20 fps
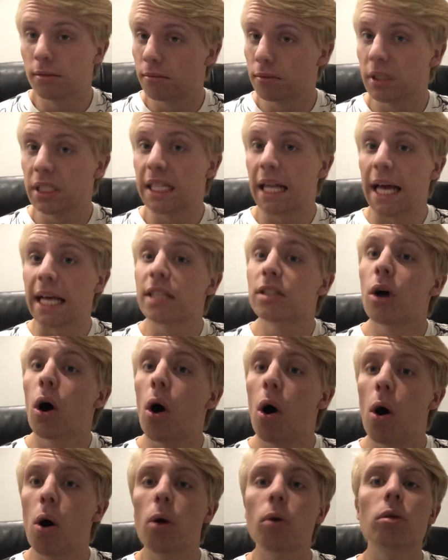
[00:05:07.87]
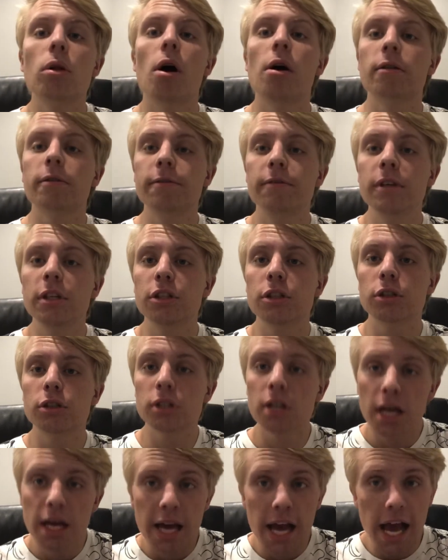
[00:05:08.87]
like tall, long features
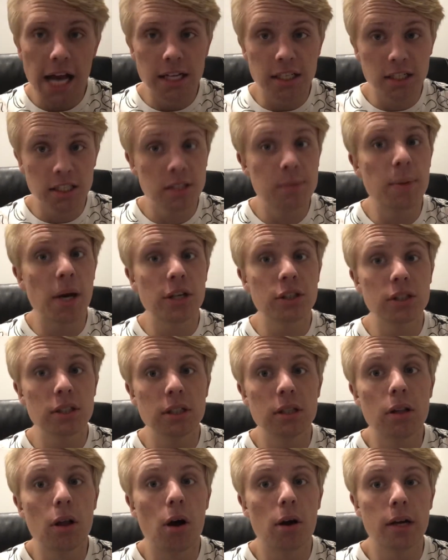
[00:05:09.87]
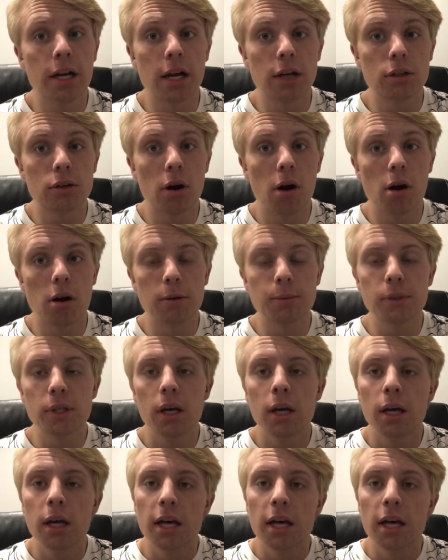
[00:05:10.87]
and especially long extra arms.